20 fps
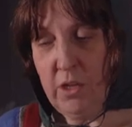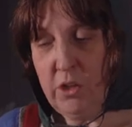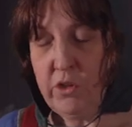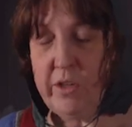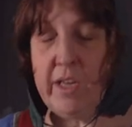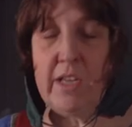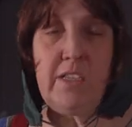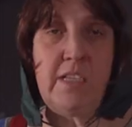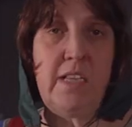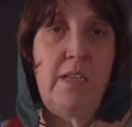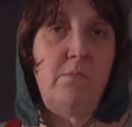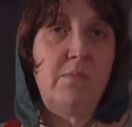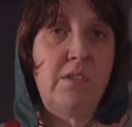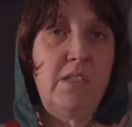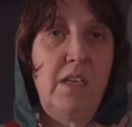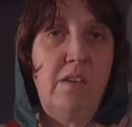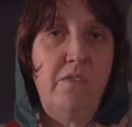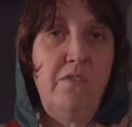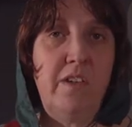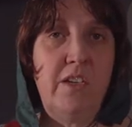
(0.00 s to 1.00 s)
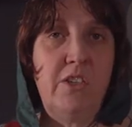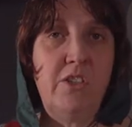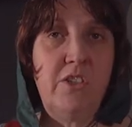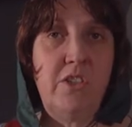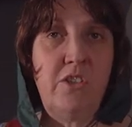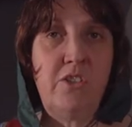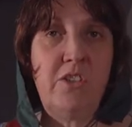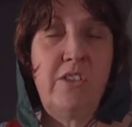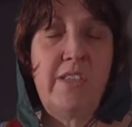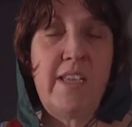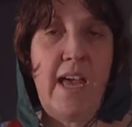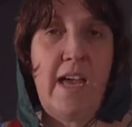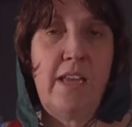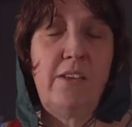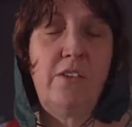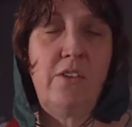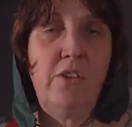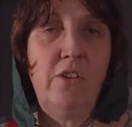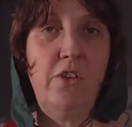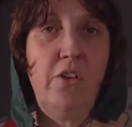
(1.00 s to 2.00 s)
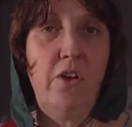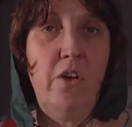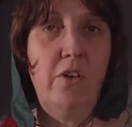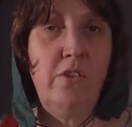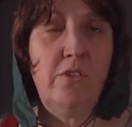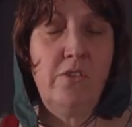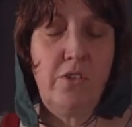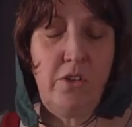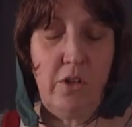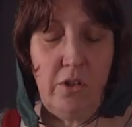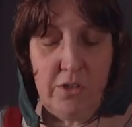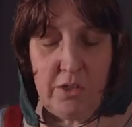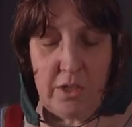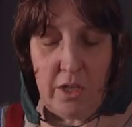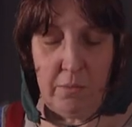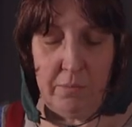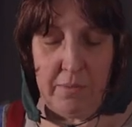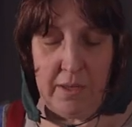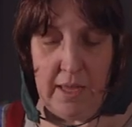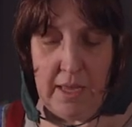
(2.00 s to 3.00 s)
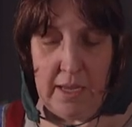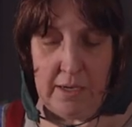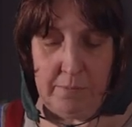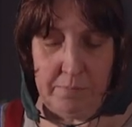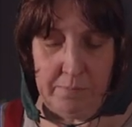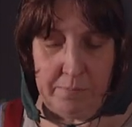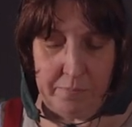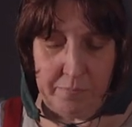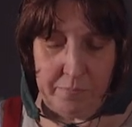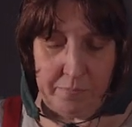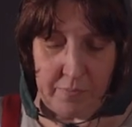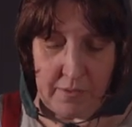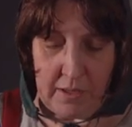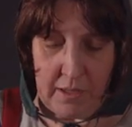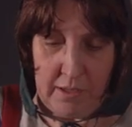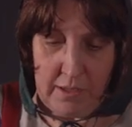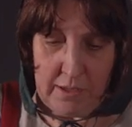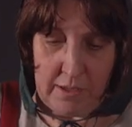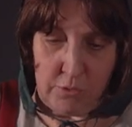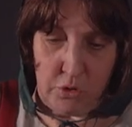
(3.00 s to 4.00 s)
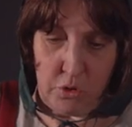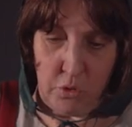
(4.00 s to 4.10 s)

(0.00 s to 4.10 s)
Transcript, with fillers: you get deep sea fish such as haddock and cod coming in. I'm